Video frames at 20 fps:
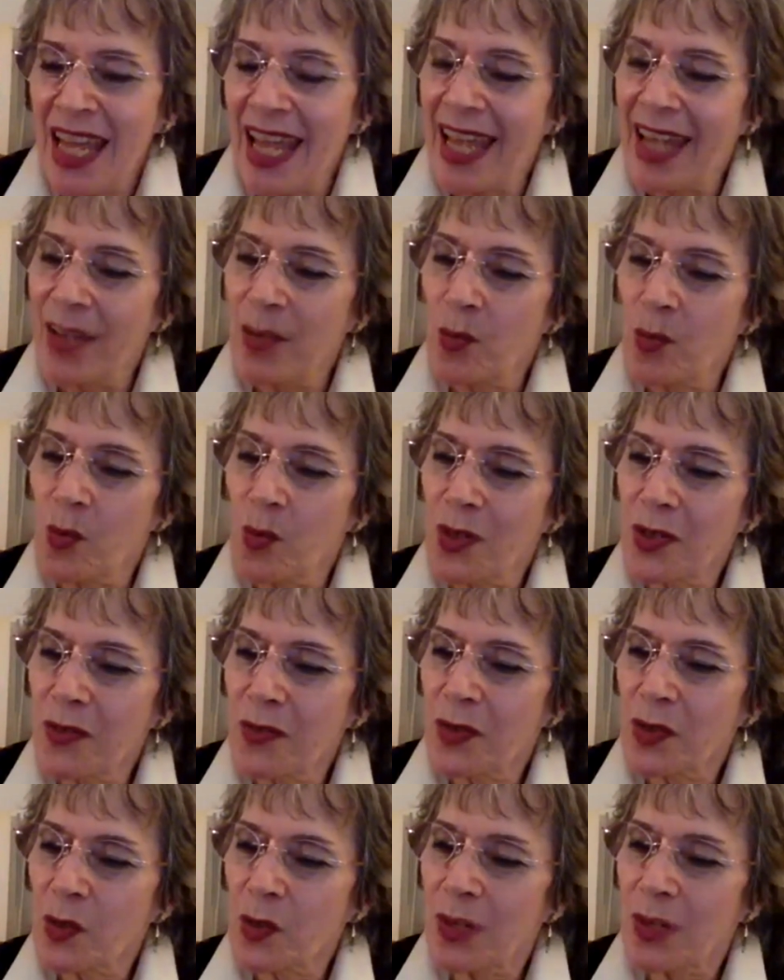and one
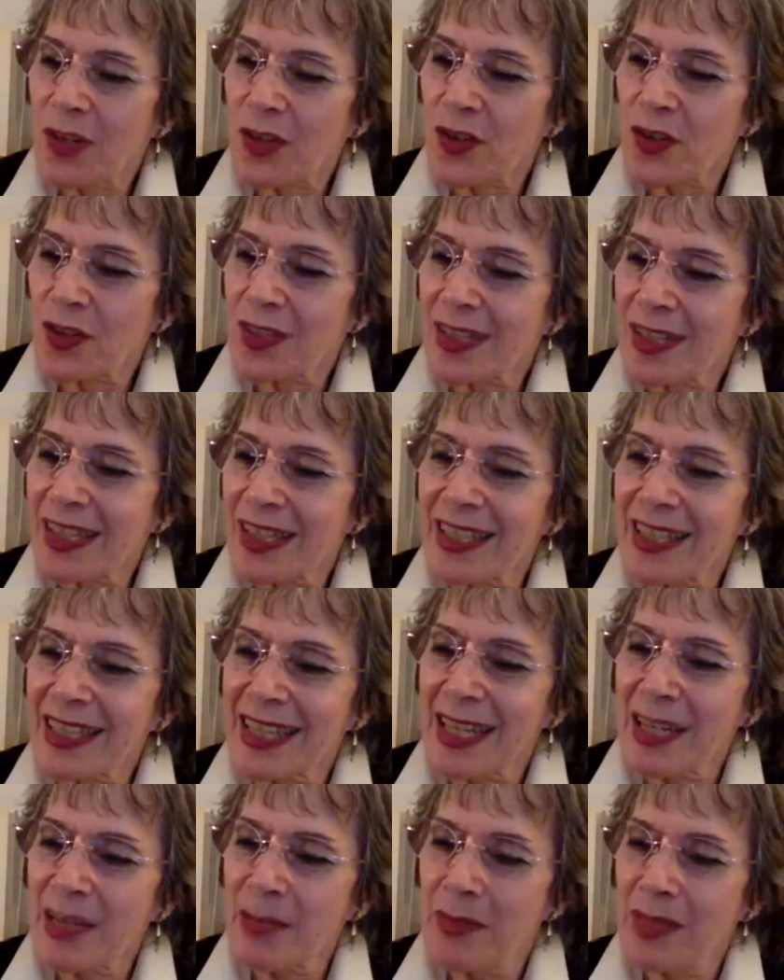of the questions that
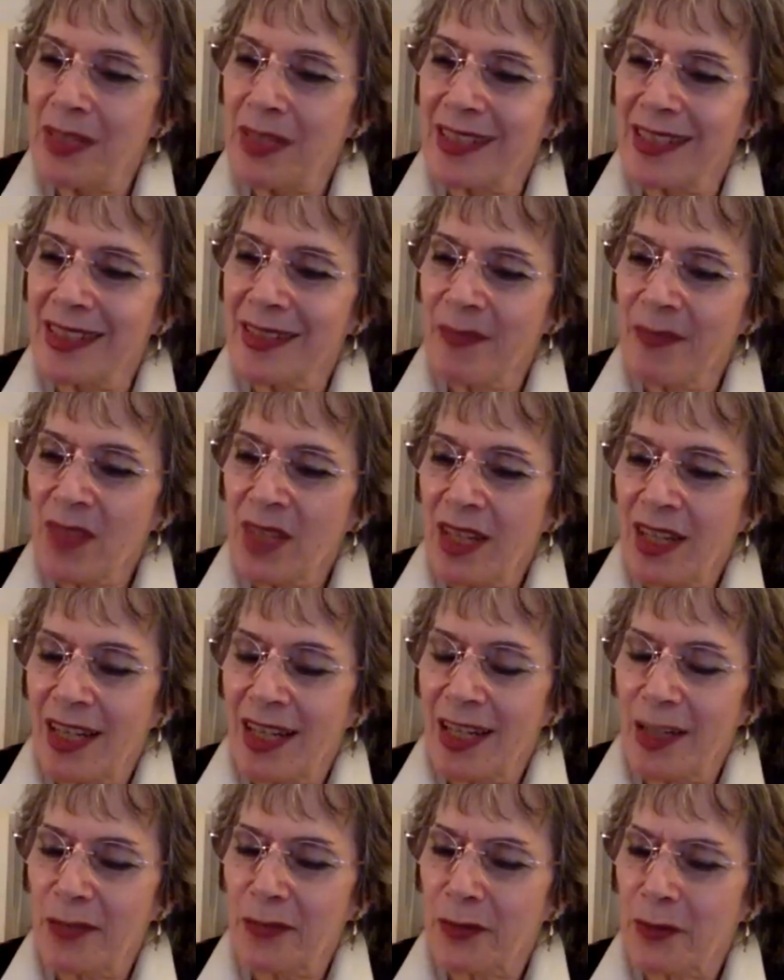came in
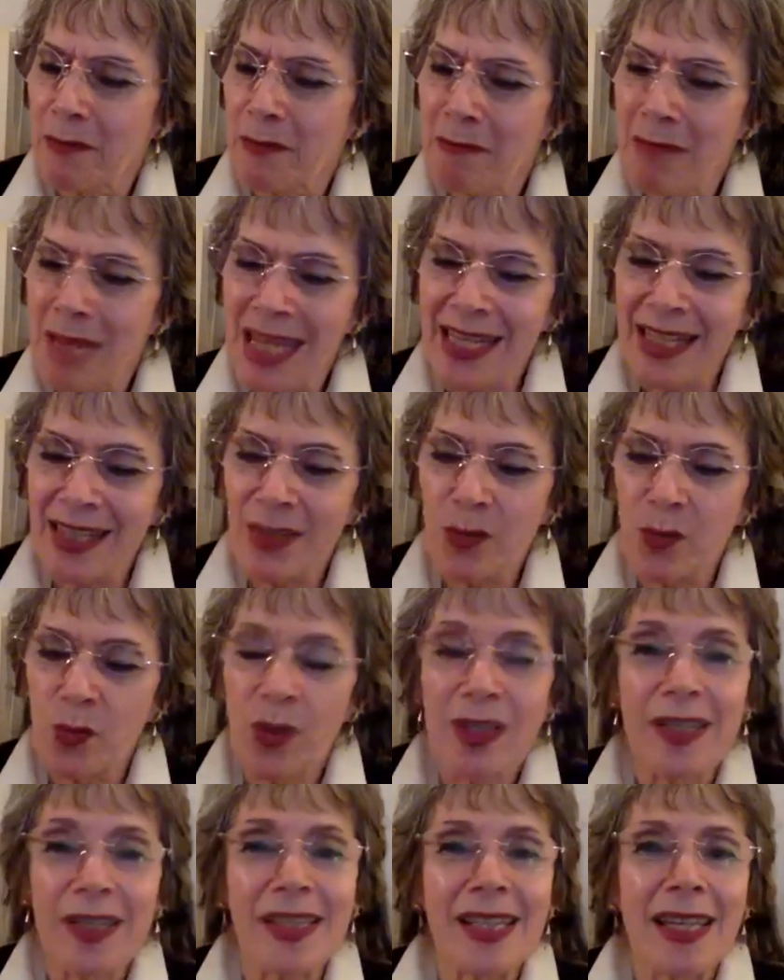uh, from Megan
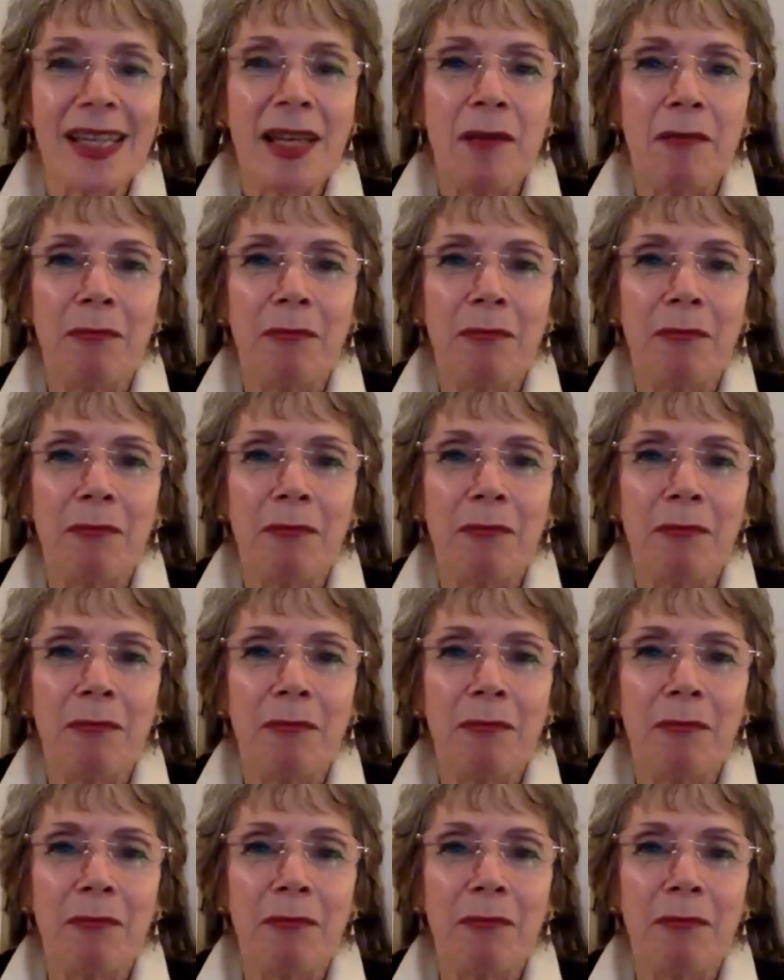was,